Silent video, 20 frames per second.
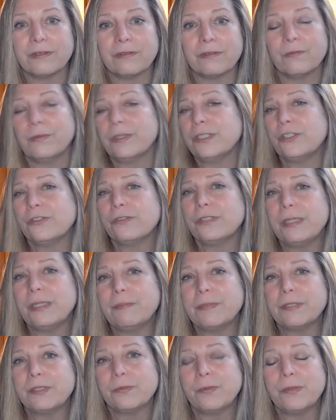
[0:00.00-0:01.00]
what's your
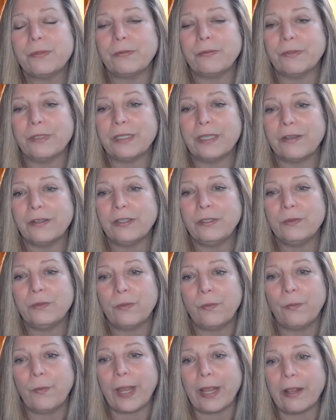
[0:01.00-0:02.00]
deepest wound? Are you
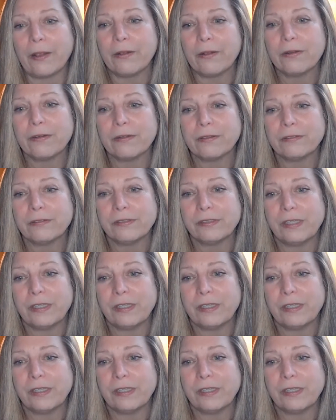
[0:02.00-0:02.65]
aware?